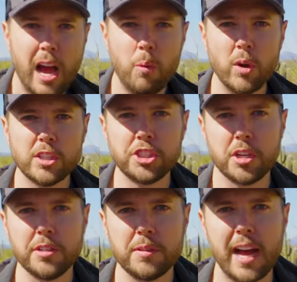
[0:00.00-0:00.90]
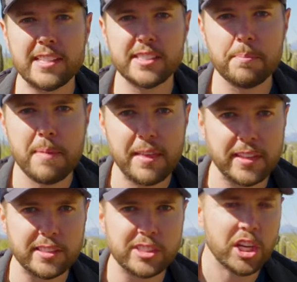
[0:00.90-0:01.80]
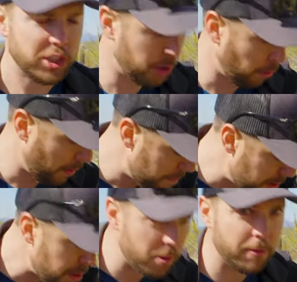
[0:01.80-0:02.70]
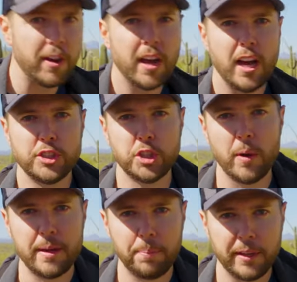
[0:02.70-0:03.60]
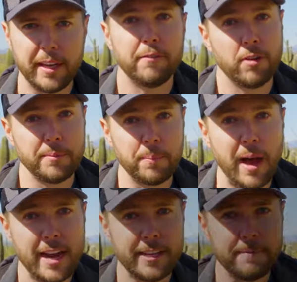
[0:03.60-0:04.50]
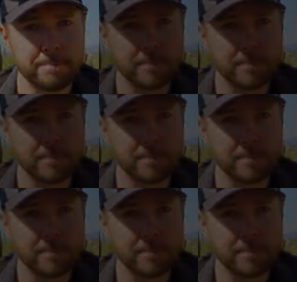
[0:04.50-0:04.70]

I wanna show you guys the methods to remove a cholla plant from your body.